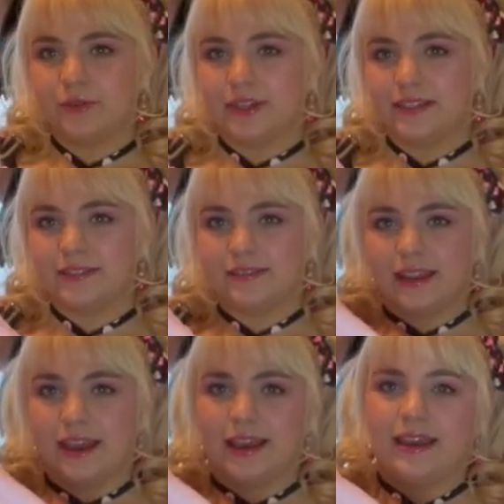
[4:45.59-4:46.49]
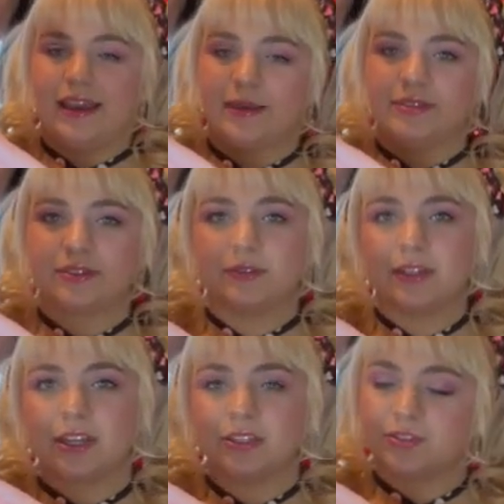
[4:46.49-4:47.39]
print that I
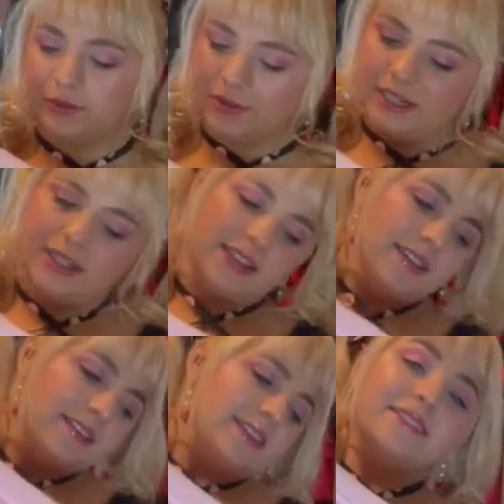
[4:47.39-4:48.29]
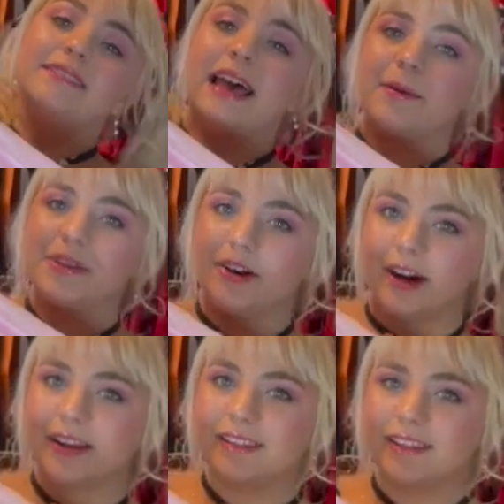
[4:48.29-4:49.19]
absolutely adore. This is Happy
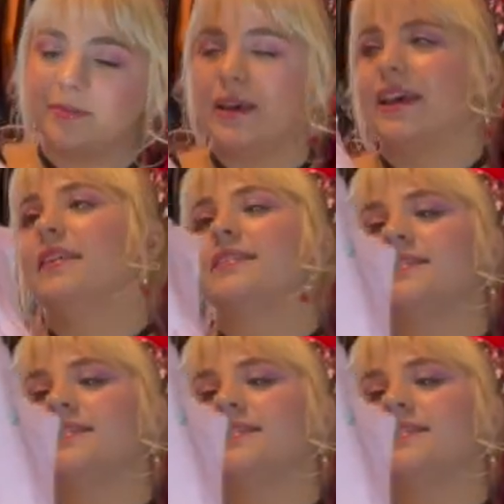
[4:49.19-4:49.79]
Garden in pink. This